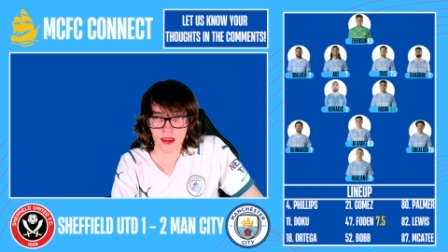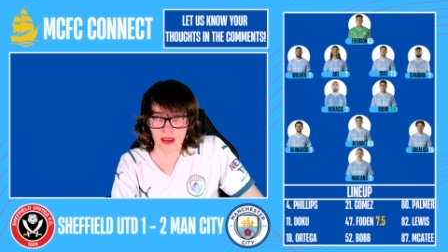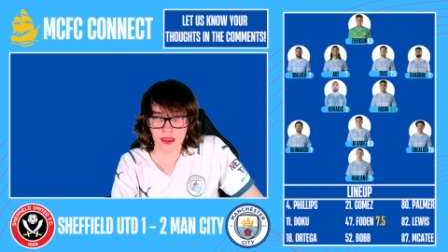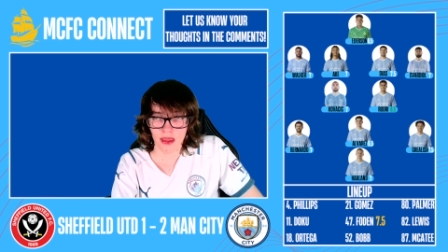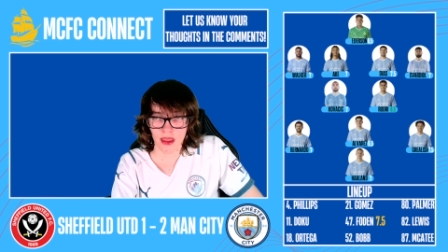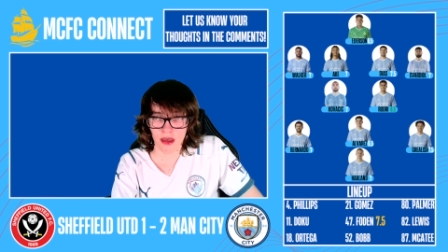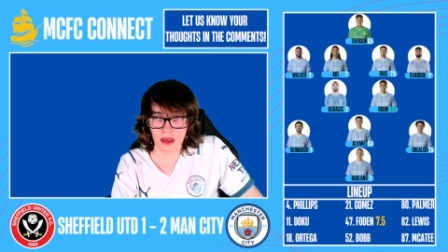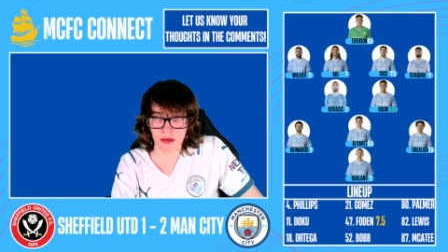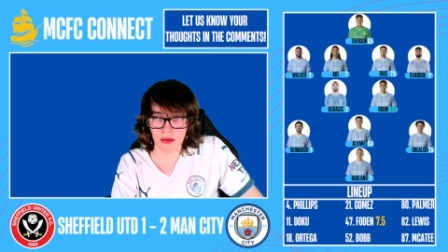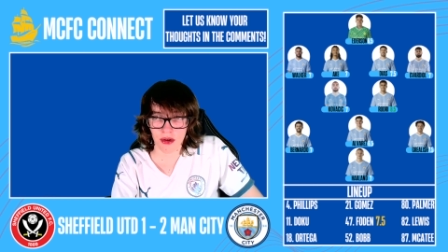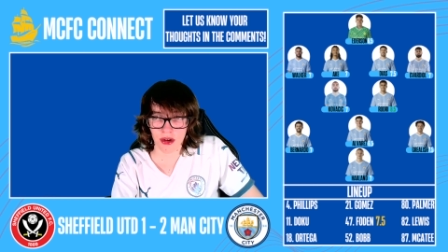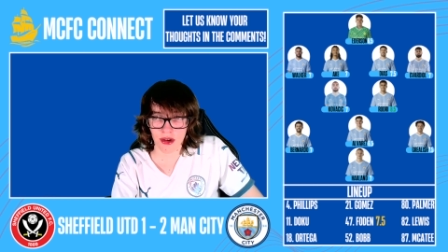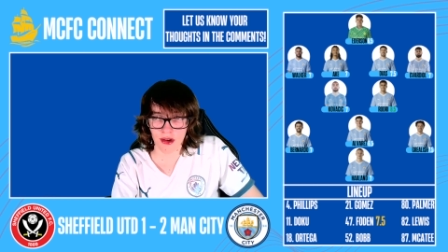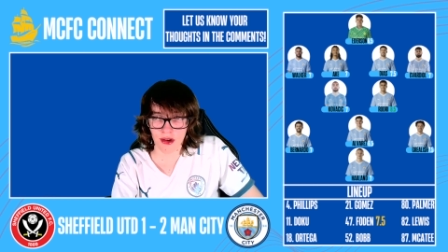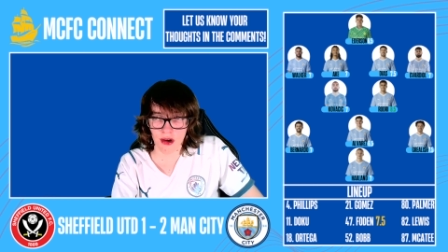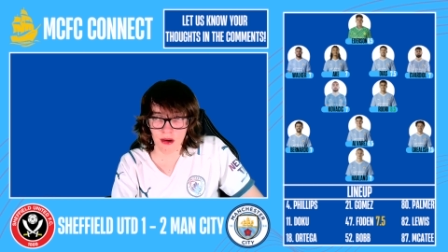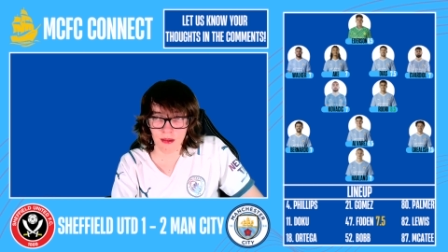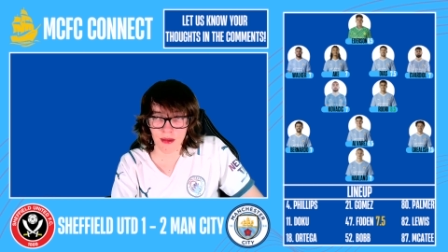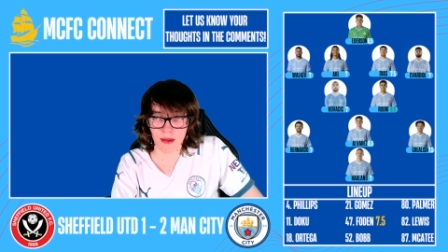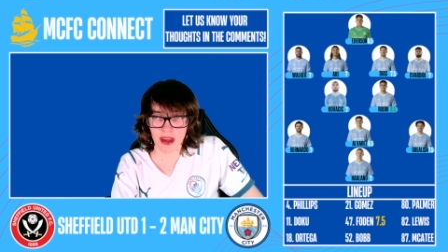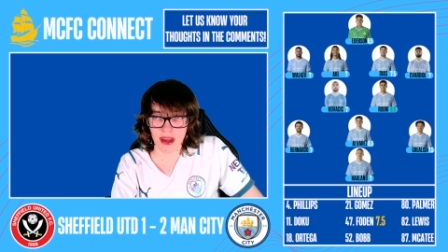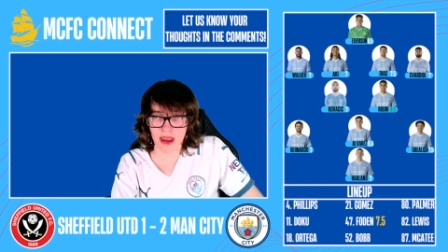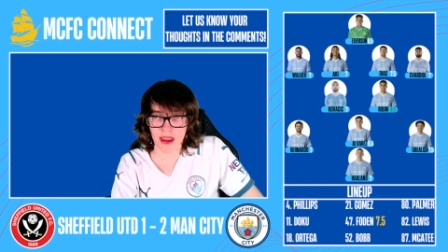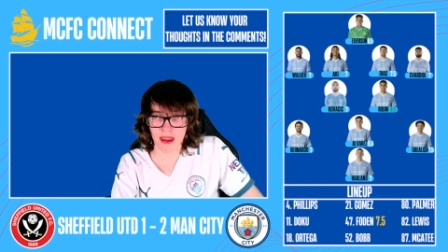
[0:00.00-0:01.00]
They were
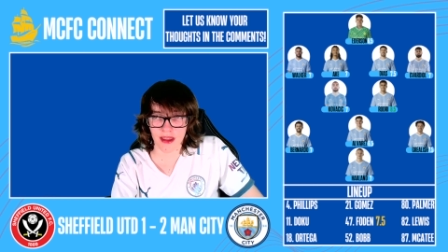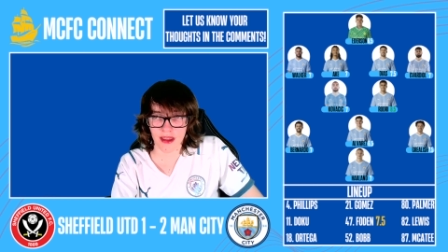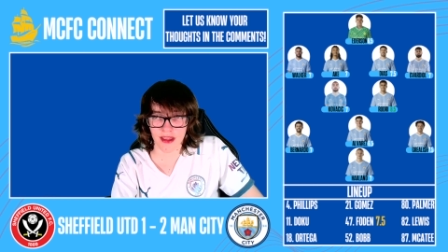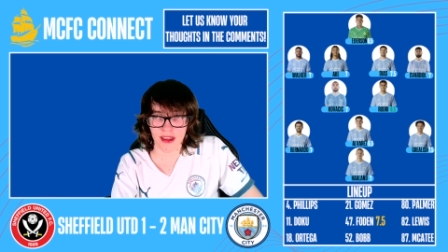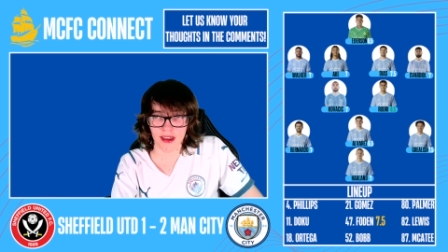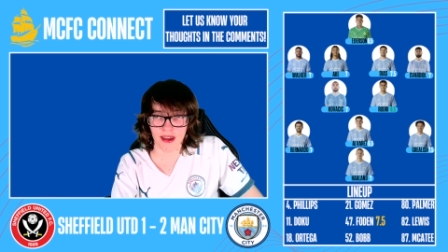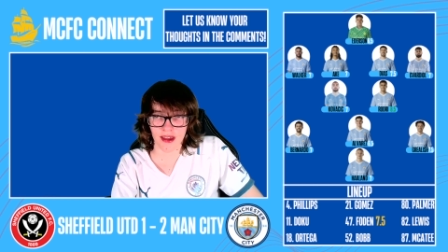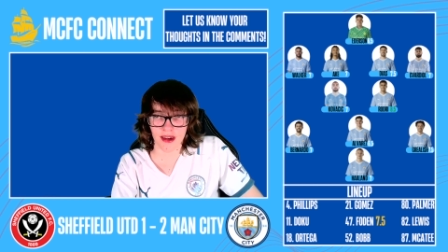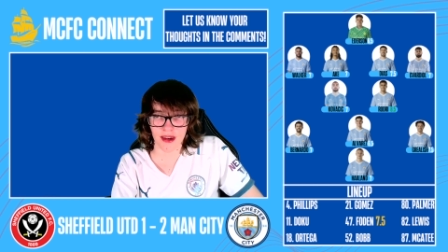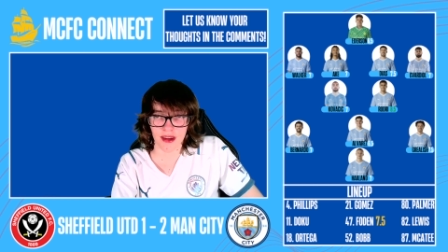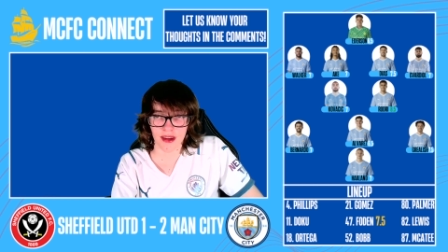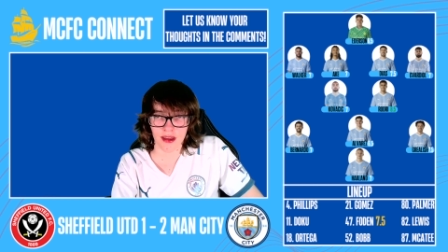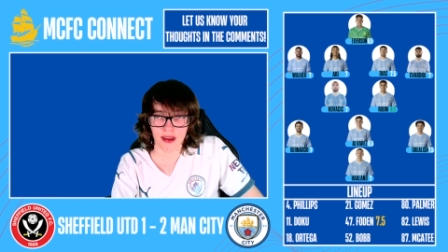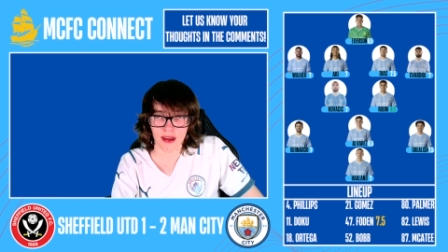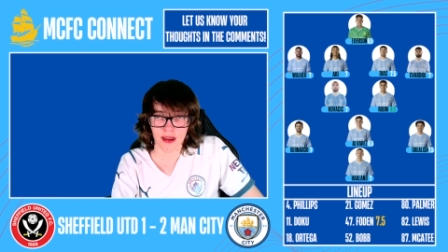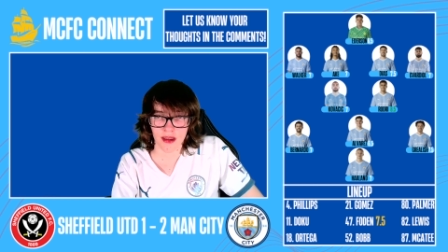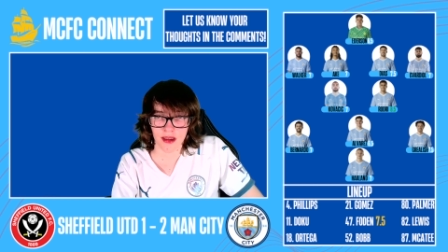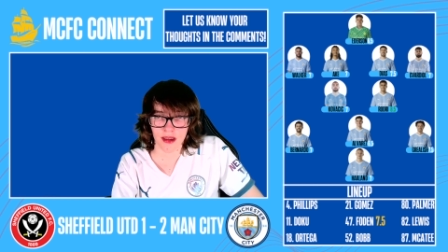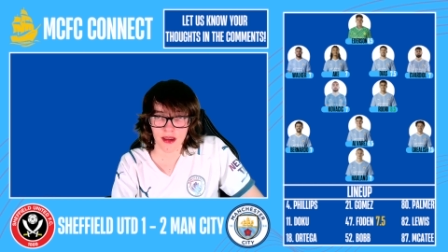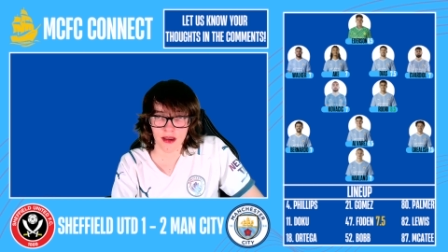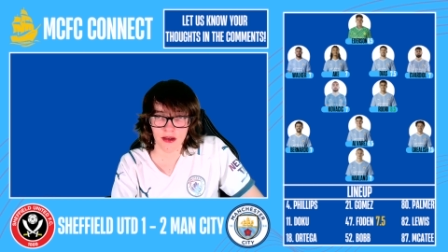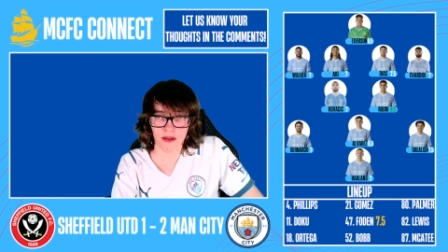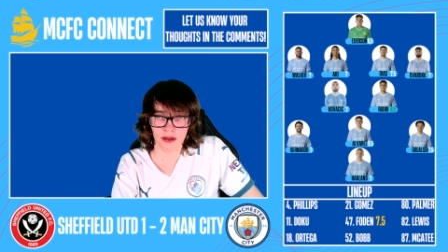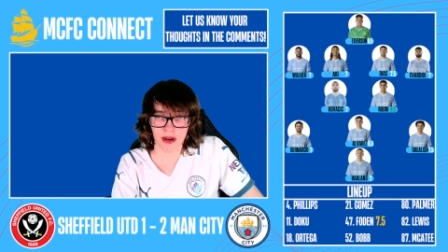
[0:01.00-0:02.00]
dominated
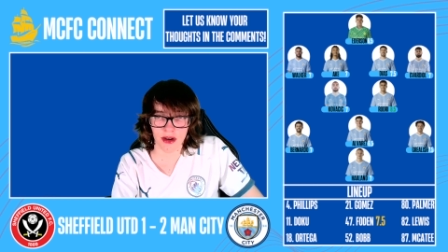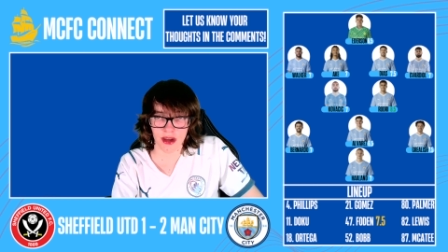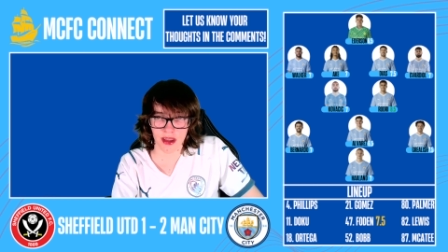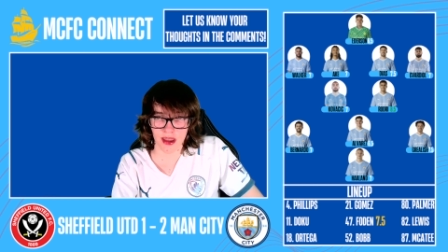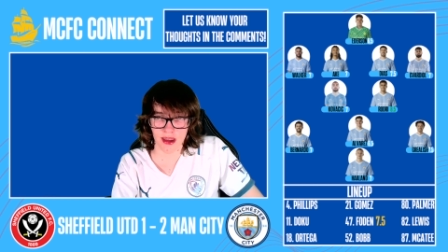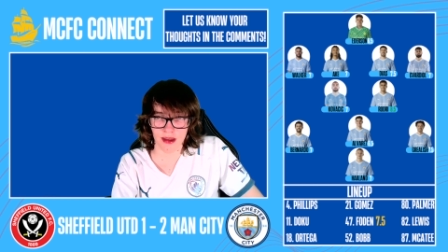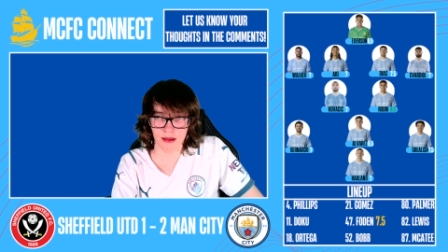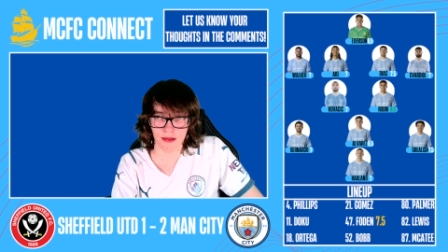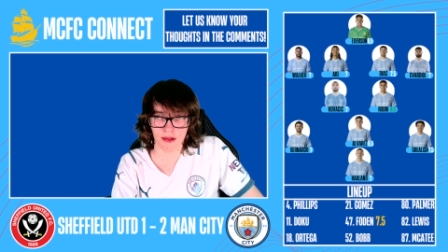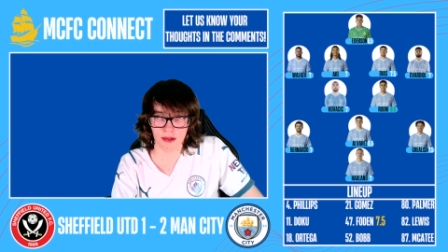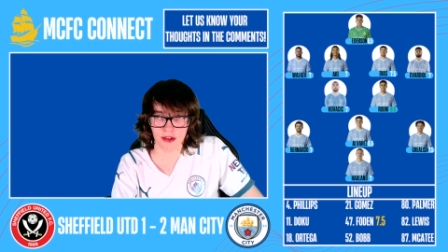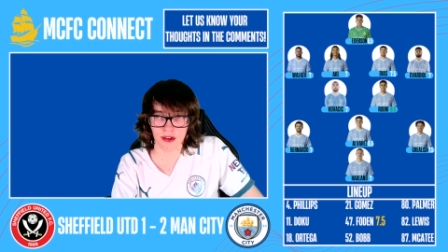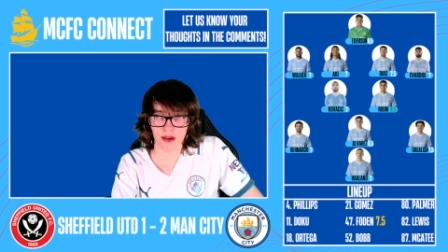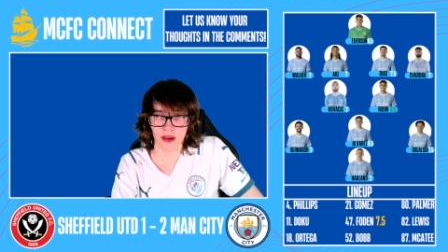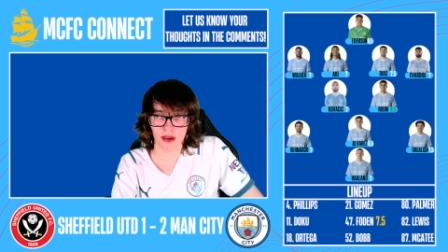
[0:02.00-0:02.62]
when it came